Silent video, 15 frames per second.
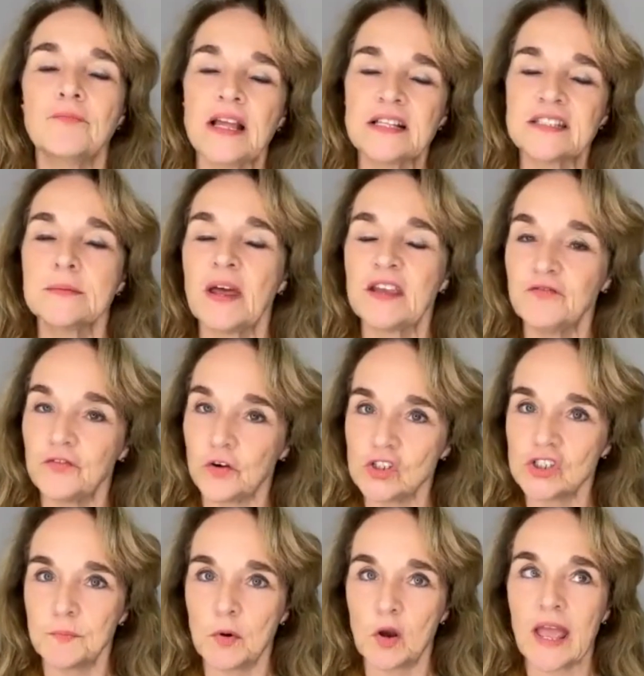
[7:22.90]
it's in my
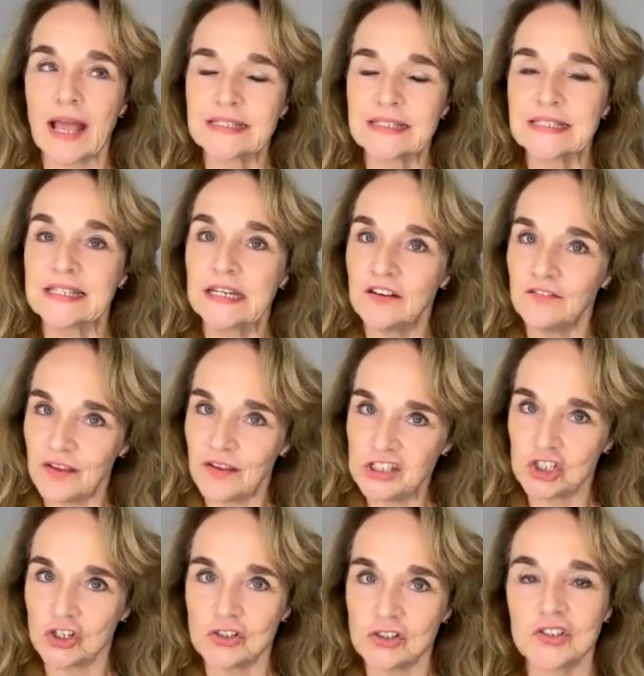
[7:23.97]
first book, Excellent
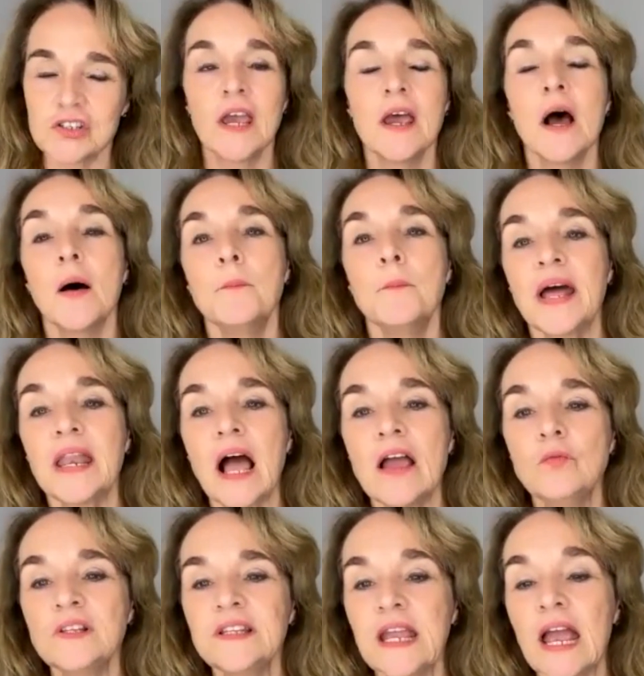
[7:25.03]
Adventures. But
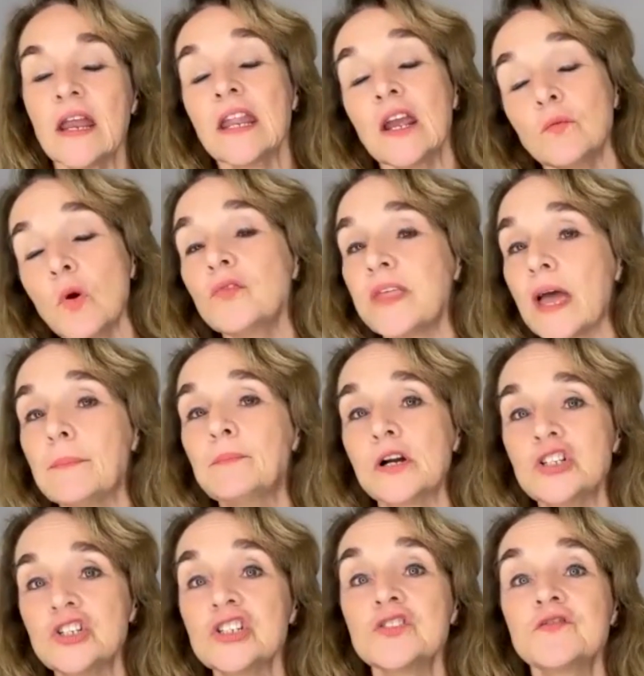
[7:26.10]
I wrote that
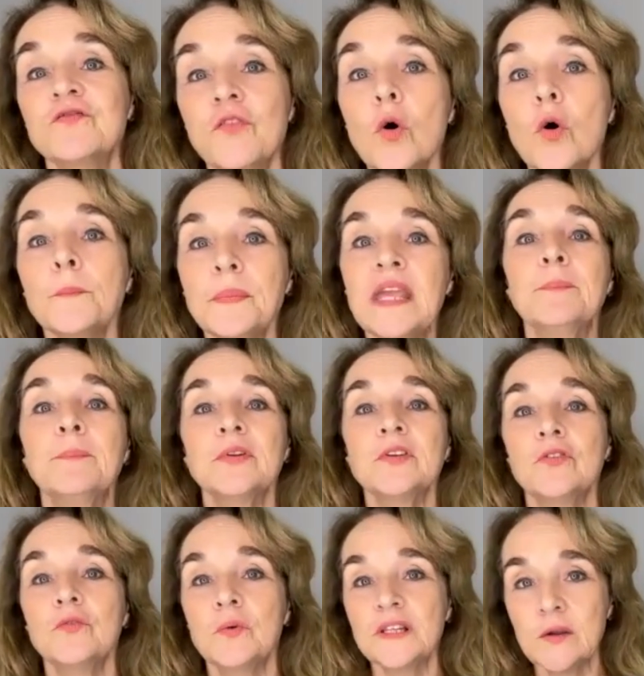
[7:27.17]
book just for people
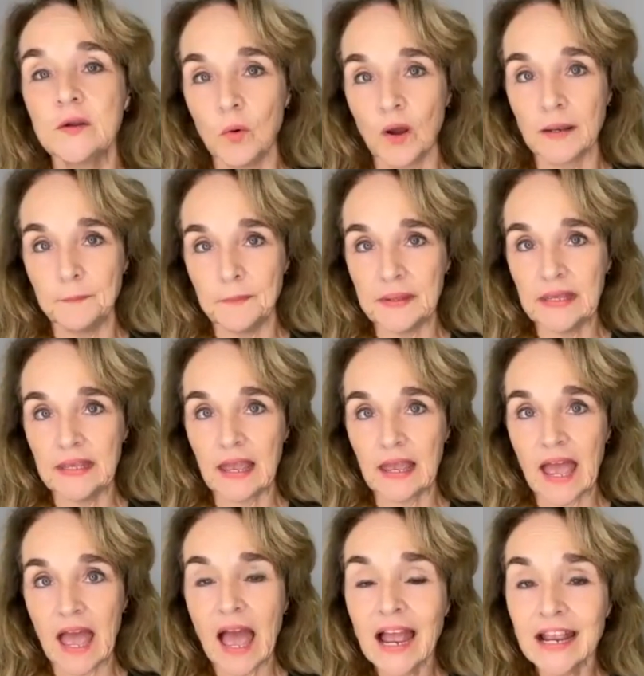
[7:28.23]
who really want to
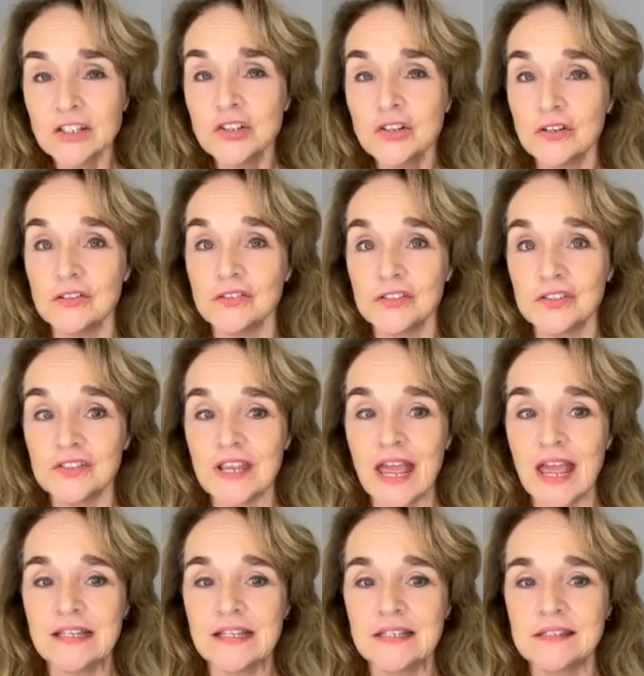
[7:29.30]
be actors,
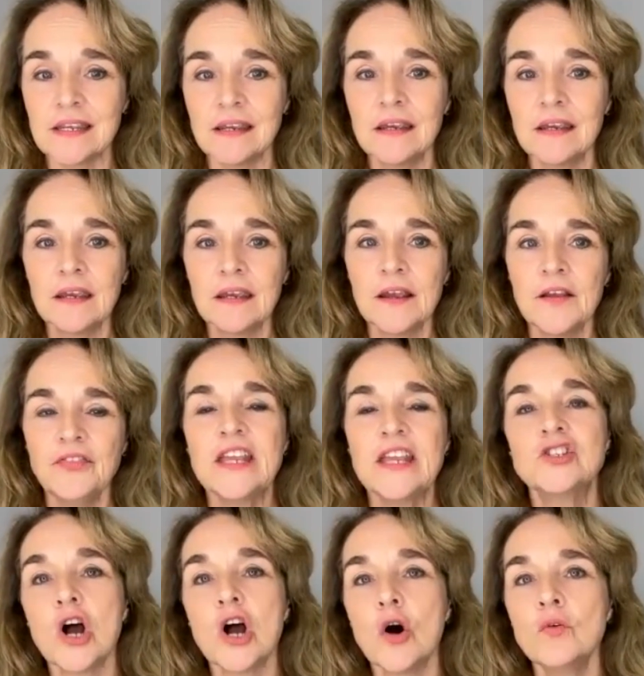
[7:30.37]
and
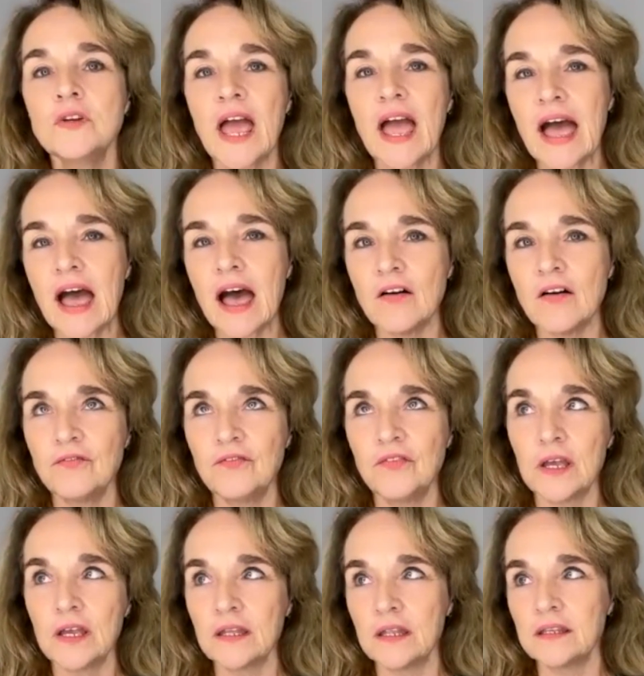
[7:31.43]
they don't have
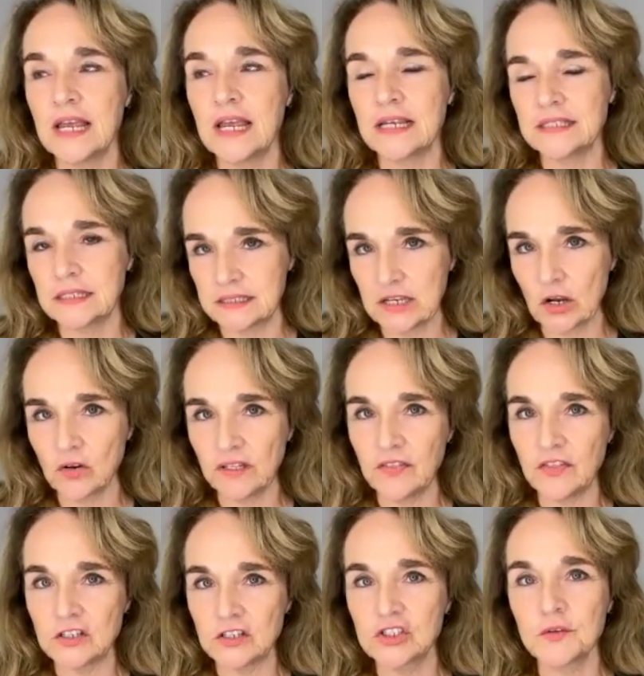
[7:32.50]
necessarily
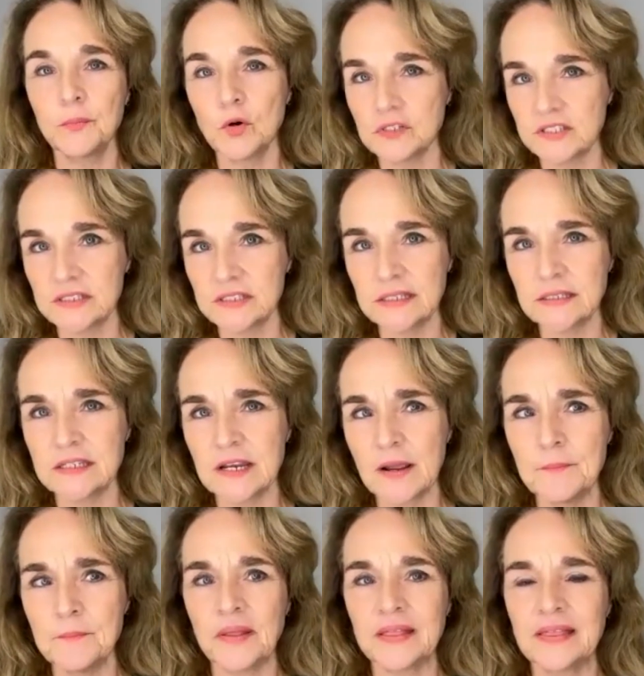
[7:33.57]
the support
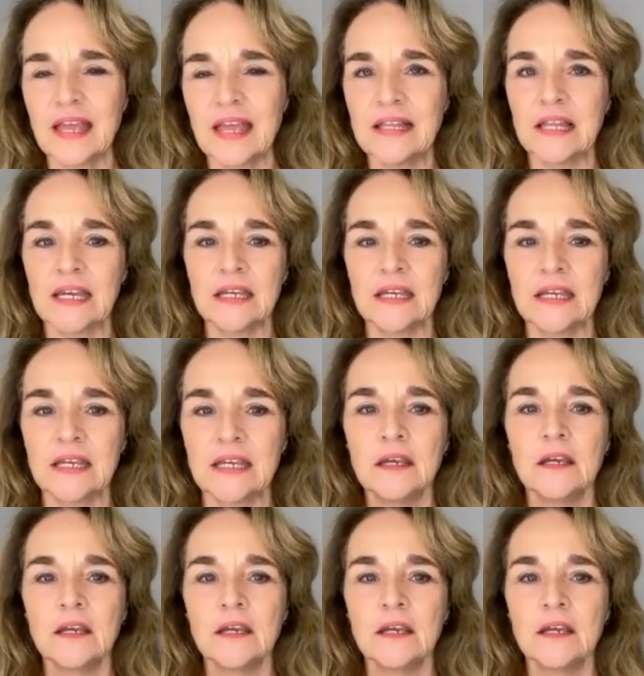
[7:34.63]
system. But then, like,